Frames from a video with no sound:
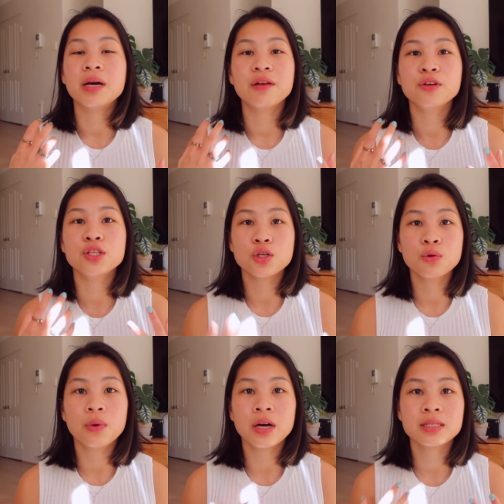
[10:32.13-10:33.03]
But if you
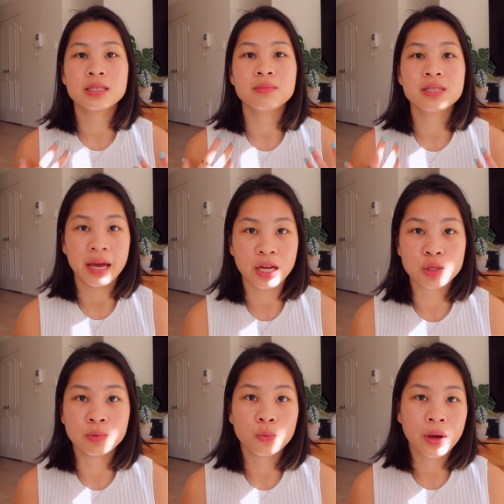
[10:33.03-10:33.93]
do want some
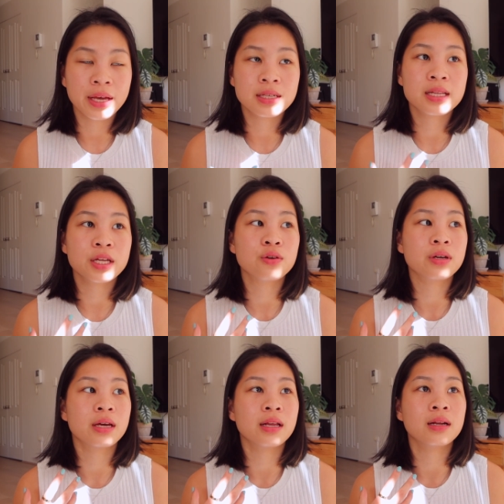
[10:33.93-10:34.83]
tangible ways that you
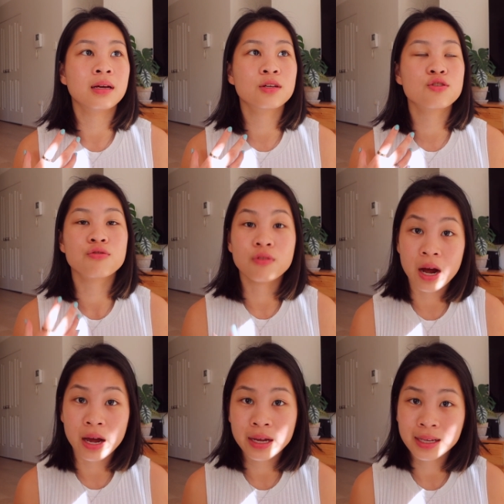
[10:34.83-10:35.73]
can
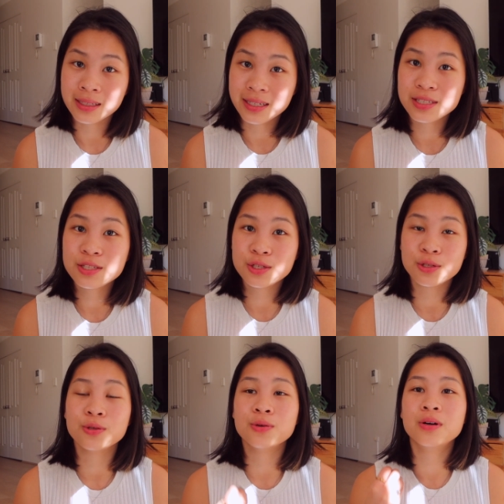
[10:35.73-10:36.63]
try at least
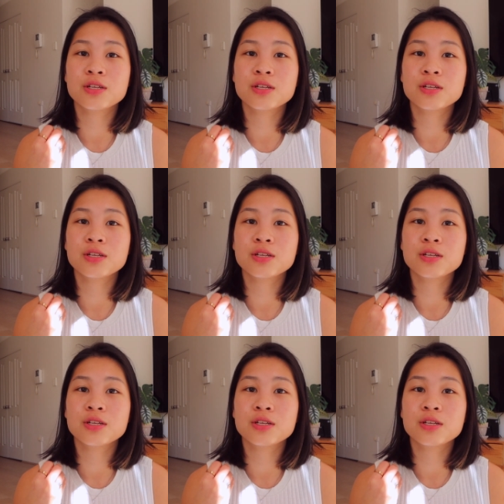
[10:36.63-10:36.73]
to